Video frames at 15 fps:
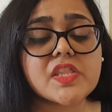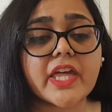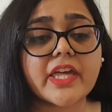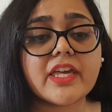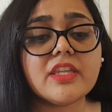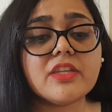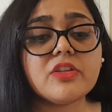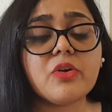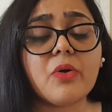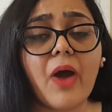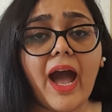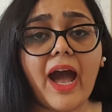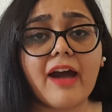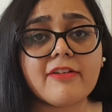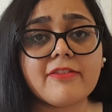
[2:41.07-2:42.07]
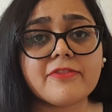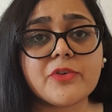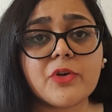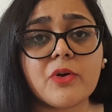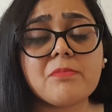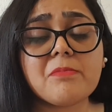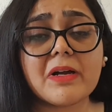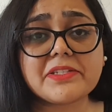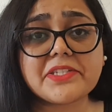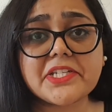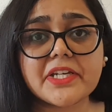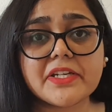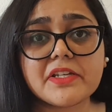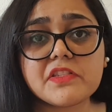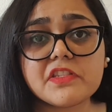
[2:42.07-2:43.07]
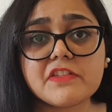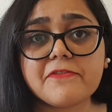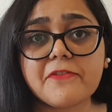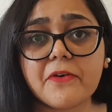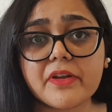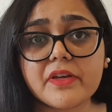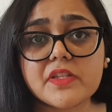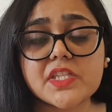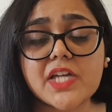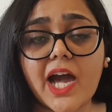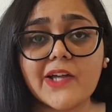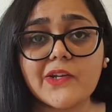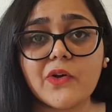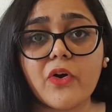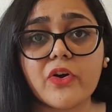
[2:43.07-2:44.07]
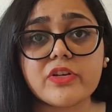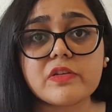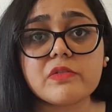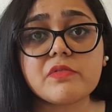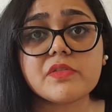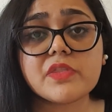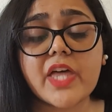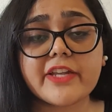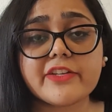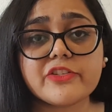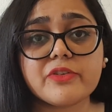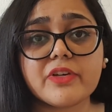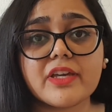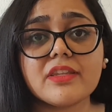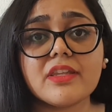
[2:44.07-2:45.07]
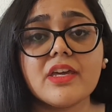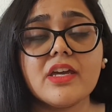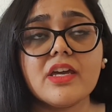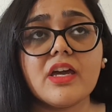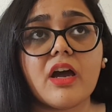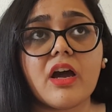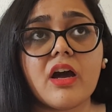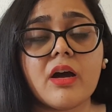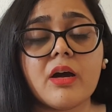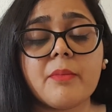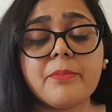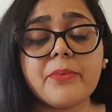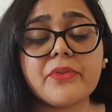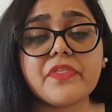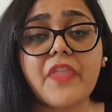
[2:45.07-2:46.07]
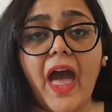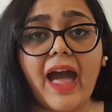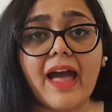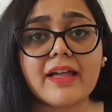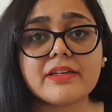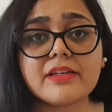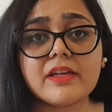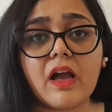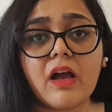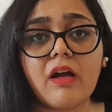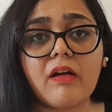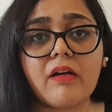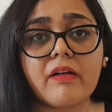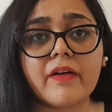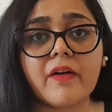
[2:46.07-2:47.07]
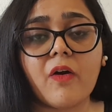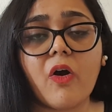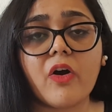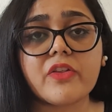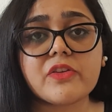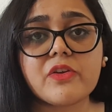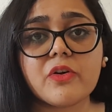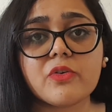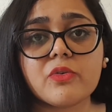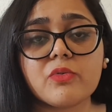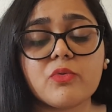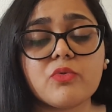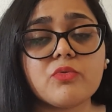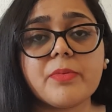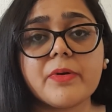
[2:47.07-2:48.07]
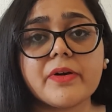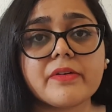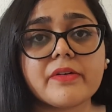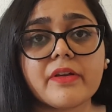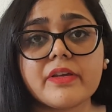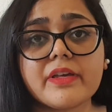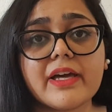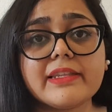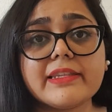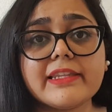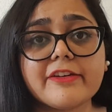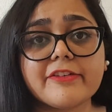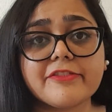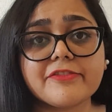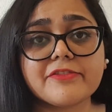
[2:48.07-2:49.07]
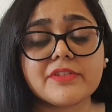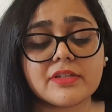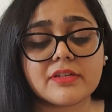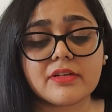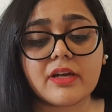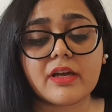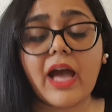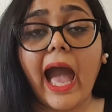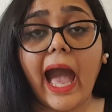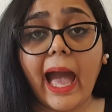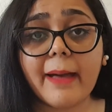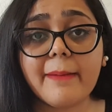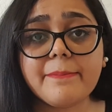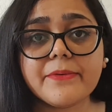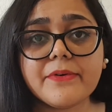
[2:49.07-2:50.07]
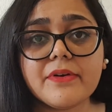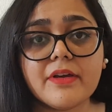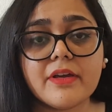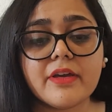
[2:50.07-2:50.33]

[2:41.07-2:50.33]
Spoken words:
Second, you have your multi-currency forex card on you, that you can put that on your Uber or Lyft app.